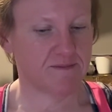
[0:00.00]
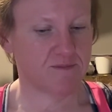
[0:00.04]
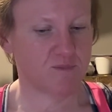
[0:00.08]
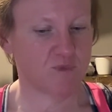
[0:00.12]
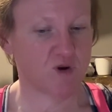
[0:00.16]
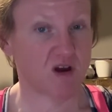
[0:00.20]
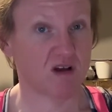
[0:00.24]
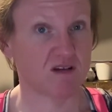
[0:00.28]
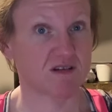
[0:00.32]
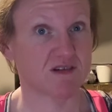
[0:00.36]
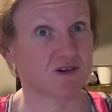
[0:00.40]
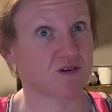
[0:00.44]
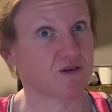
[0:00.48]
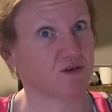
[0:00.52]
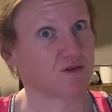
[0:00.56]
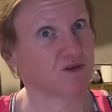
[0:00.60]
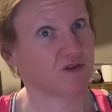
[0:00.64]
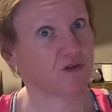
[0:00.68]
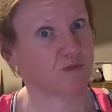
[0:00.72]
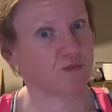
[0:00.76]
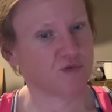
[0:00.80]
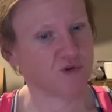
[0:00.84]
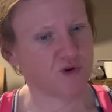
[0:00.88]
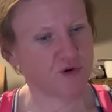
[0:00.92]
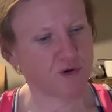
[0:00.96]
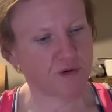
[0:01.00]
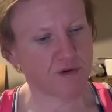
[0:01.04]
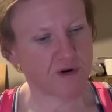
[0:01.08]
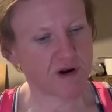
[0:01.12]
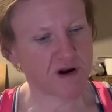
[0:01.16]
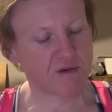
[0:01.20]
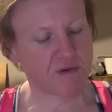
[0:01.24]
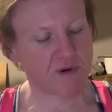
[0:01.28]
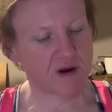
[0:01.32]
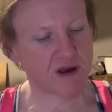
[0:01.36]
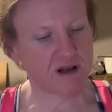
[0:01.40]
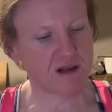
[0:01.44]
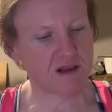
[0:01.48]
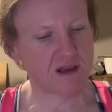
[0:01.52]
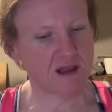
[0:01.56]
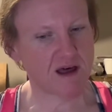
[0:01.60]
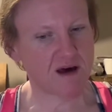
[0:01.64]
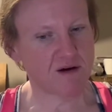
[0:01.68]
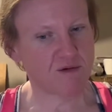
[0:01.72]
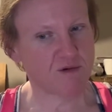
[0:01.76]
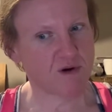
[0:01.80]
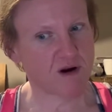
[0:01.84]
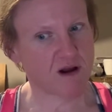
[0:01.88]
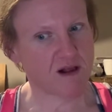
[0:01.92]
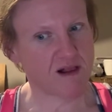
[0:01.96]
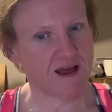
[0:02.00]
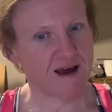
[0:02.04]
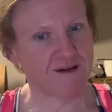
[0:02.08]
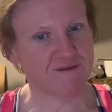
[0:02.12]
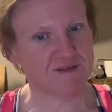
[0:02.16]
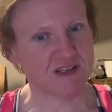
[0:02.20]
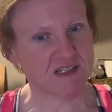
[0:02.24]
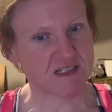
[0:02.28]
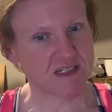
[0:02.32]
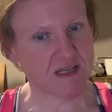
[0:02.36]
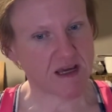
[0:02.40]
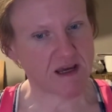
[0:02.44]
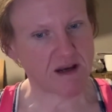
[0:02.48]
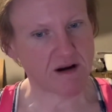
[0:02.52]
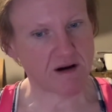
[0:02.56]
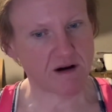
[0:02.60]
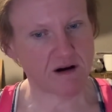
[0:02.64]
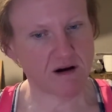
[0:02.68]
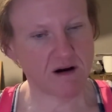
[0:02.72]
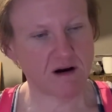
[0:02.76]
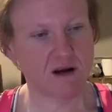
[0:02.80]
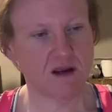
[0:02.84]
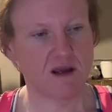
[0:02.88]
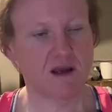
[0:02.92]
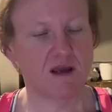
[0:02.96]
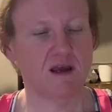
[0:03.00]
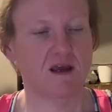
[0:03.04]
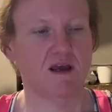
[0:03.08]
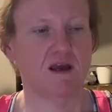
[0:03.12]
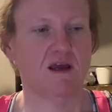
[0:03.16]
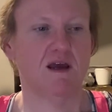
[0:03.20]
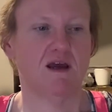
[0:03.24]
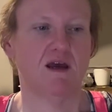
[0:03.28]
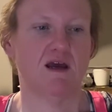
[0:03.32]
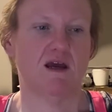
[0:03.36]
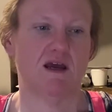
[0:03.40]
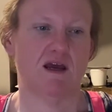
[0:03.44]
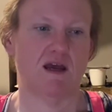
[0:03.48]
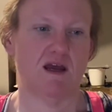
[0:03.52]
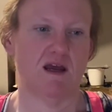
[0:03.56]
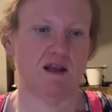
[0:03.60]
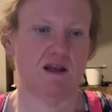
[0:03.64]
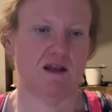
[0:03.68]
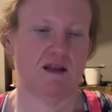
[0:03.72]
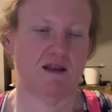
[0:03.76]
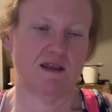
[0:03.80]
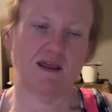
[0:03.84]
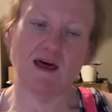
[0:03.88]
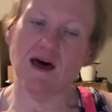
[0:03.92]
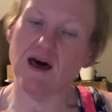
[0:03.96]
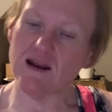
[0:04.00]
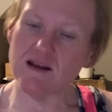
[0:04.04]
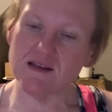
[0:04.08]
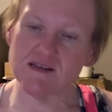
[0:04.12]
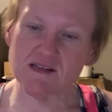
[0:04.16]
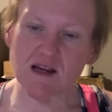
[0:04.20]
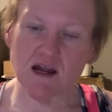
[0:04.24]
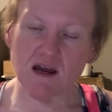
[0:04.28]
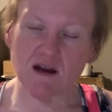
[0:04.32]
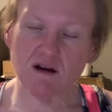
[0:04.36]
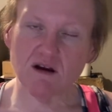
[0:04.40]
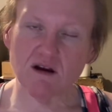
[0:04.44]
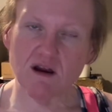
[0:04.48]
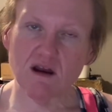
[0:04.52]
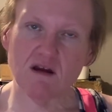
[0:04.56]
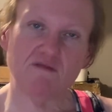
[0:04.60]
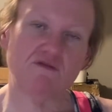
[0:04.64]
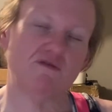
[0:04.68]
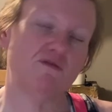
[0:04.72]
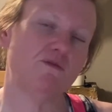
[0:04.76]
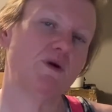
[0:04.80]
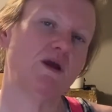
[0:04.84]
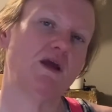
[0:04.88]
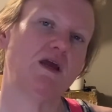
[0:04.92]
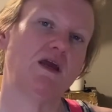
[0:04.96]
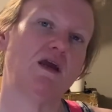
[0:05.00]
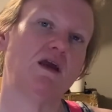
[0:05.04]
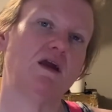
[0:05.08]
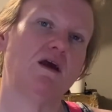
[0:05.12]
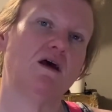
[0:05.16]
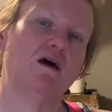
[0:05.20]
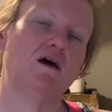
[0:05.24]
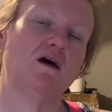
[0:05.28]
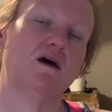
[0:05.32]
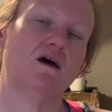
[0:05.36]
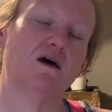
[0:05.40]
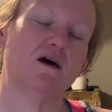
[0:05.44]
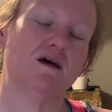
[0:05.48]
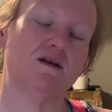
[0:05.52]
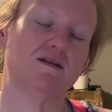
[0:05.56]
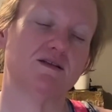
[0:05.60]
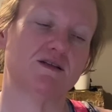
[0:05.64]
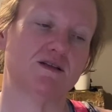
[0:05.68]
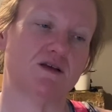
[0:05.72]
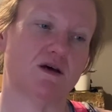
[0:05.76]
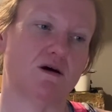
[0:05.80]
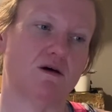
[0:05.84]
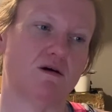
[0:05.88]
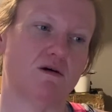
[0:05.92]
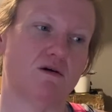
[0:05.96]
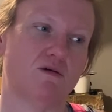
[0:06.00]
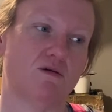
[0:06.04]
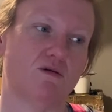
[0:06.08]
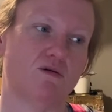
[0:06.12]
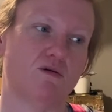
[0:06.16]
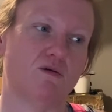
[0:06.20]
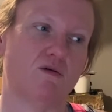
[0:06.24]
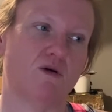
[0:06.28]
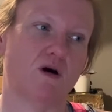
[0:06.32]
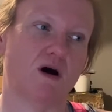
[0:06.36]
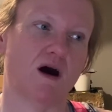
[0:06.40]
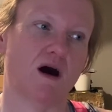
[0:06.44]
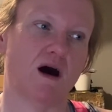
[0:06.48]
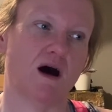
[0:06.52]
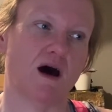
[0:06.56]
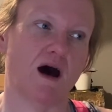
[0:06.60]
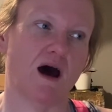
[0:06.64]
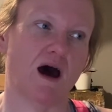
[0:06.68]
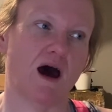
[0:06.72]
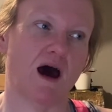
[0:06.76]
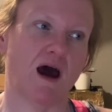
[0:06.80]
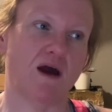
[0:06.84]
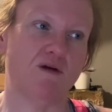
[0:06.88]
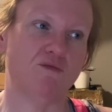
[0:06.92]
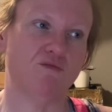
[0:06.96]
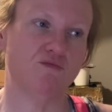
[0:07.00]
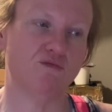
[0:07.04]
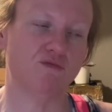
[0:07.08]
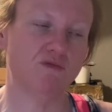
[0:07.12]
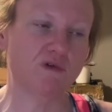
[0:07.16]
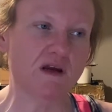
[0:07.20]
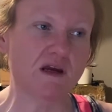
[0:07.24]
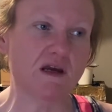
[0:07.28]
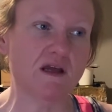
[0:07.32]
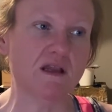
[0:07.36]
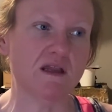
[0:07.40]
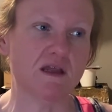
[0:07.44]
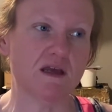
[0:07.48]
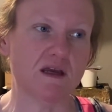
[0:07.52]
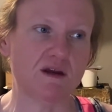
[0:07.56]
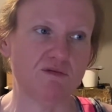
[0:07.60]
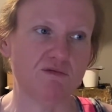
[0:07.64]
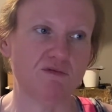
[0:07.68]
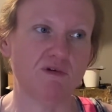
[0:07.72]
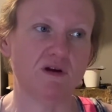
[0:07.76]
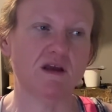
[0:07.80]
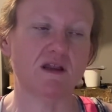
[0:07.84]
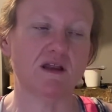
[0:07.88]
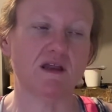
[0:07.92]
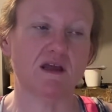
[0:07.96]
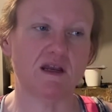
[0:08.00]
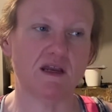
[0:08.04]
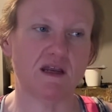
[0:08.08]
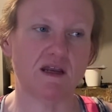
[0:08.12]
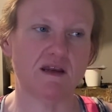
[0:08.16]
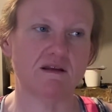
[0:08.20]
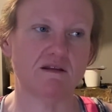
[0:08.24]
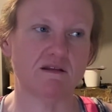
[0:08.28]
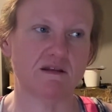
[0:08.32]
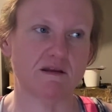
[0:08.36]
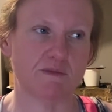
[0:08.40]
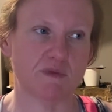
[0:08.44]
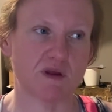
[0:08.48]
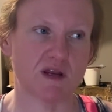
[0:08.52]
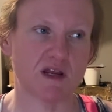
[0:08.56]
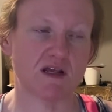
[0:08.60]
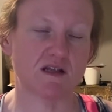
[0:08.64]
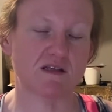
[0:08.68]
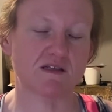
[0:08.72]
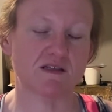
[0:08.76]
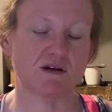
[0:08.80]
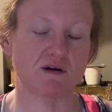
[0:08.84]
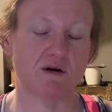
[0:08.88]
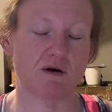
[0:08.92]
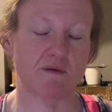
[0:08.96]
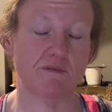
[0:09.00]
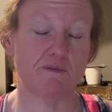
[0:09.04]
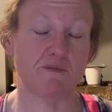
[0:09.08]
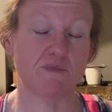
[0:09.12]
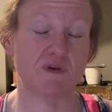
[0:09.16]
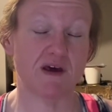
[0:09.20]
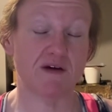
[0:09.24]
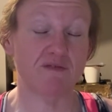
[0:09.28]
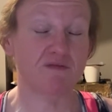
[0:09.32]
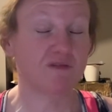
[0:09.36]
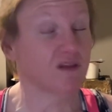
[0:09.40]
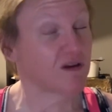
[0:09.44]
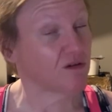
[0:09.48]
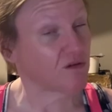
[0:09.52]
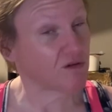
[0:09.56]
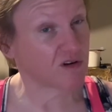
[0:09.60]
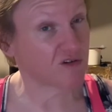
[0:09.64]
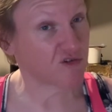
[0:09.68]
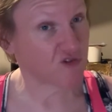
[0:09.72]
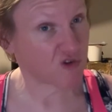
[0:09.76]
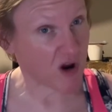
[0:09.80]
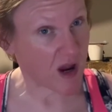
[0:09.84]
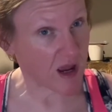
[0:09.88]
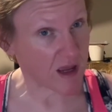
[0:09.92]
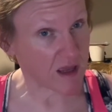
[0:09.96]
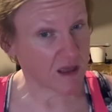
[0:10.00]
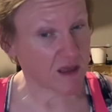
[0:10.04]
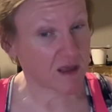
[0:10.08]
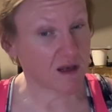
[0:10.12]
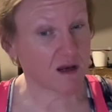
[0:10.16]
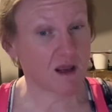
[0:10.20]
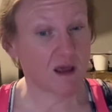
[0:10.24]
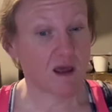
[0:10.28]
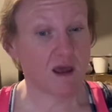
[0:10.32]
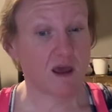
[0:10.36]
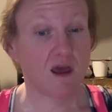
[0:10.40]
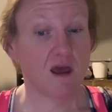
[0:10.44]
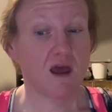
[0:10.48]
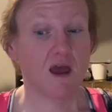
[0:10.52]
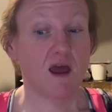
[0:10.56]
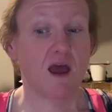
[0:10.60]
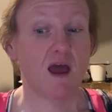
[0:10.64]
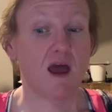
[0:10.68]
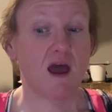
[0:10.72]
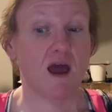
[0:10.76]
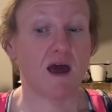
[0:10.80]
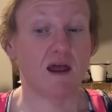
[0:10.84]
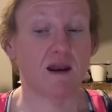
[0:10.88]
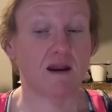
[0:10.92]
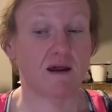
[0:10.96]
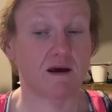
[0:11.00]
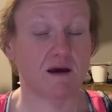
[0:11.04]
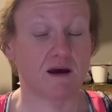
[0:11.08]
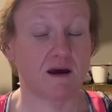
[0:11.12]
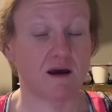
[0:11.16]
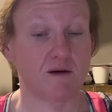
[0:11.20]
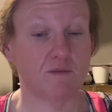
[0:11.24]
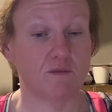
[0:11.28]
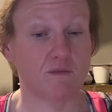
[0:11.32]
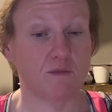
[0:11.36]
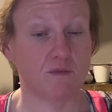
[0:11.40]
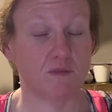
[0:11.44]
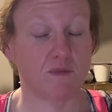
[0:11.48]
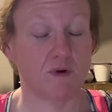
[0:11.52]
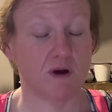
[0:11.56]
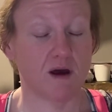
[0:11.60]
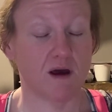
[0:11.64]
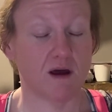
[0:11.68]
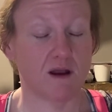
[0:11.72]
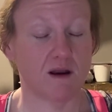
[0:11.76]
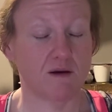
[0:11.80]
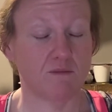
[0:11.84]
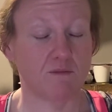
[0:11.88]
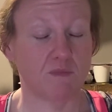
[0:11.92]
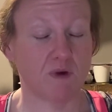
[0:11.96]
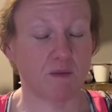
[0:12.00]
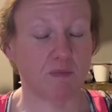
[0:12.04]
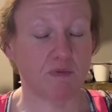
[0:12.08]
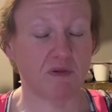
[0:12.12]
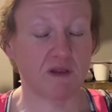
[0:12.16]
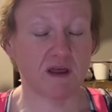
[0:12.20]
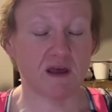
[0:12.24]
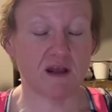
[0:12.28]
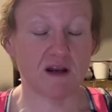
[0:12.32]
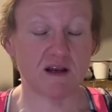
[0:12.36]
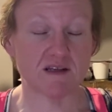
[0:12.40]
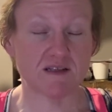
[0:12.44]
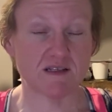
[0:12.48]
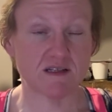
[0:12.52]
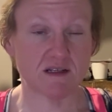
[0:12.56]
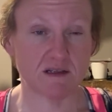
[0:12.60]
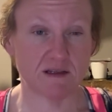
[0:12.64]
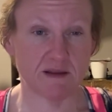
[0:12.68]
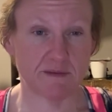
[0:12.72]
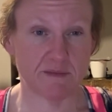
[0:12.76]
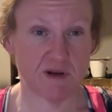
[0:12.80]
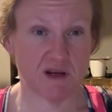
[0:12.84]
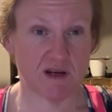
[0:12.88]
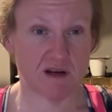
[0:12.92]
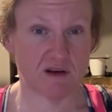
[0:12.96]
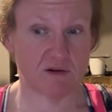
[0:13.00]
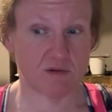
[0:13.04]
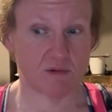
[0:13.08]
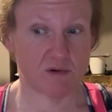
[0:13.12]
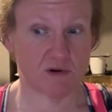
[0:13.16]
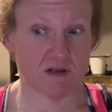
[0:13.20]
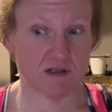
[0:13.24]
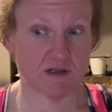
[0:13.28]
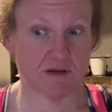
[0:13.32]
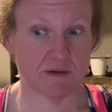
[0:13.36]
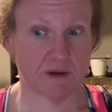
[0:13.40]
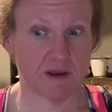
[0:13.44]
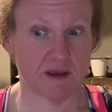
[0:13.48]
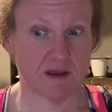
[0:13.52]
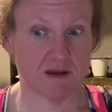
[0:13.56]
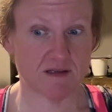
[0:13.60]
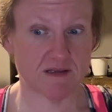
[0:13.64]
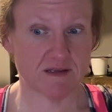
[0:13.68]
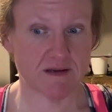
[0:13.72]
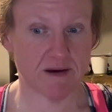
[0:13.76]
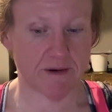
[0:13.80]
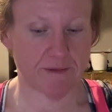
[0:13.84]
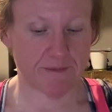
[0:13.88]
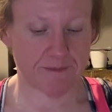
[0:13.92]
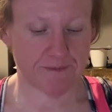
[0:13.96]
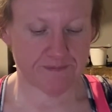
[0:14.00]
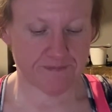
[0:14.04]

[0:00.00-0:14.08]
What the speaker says: We also go to the brewery quite a lot, where I'll have a cider, and that is not great for me. And so I really, really need to limit it. So I'm definitely going to track it, and my plan is to limit it to once a week. So